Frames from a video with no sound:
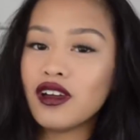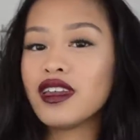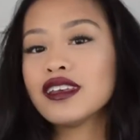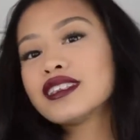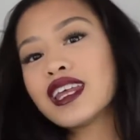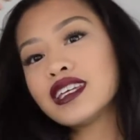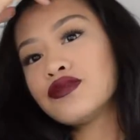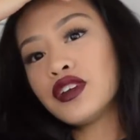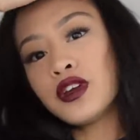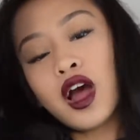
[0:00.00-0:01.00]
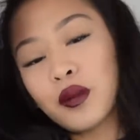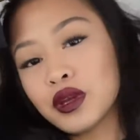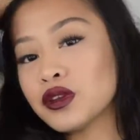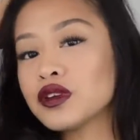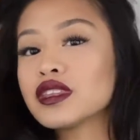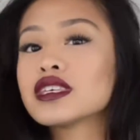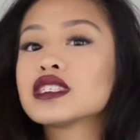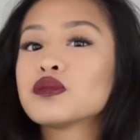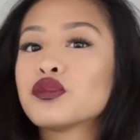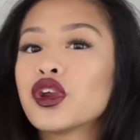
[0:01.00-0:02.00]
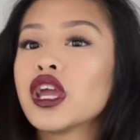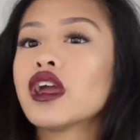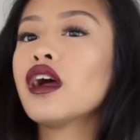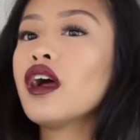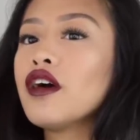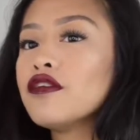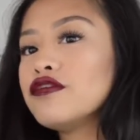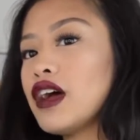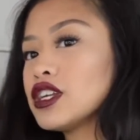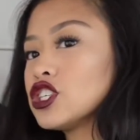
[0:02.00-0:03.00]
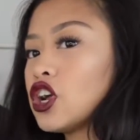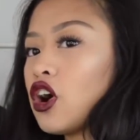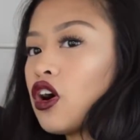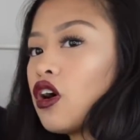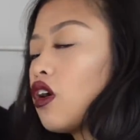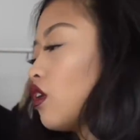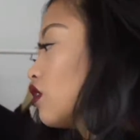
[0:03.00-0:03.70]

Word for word: and in today's video I'll be doing this spring fashion haul.